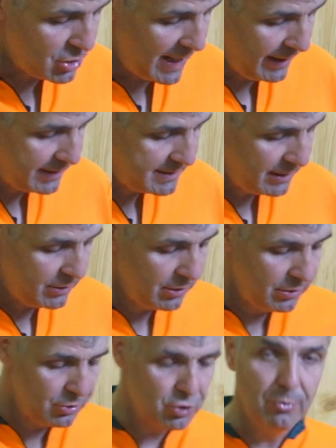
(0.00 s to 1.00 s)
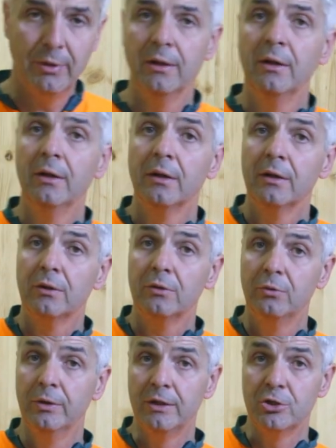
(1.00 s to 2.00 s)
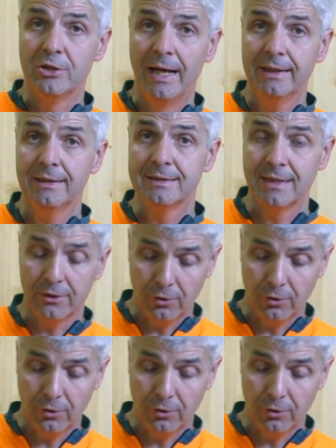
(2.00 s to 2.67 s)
of the teeth will have been optimally sharpened.